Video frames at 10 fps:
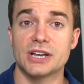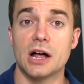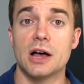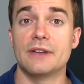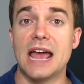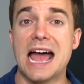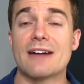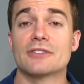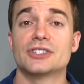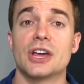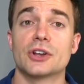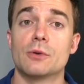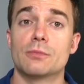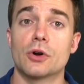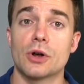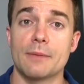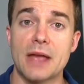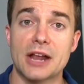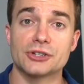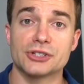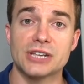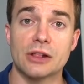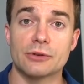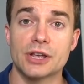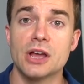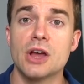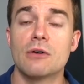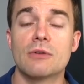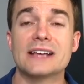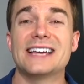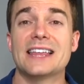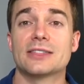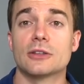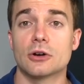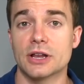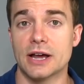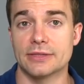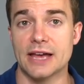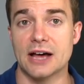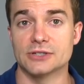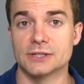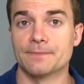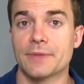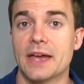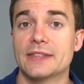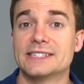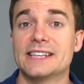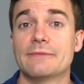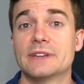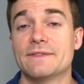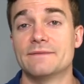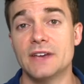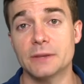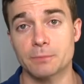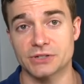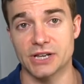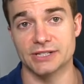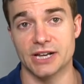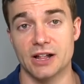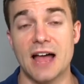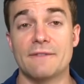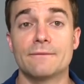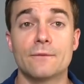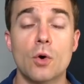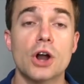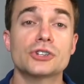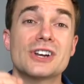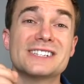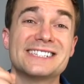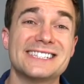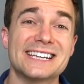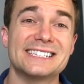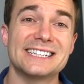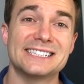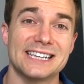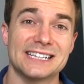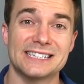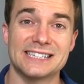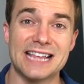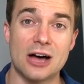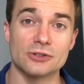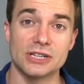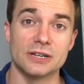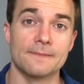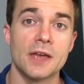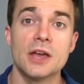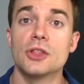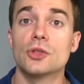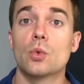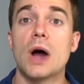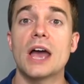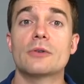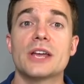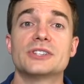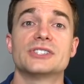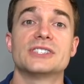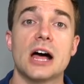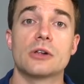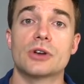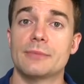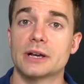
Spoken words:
of an average technical program manager salary rests at $39,000. And the 75th percentile at $466,000. The wide range in salary among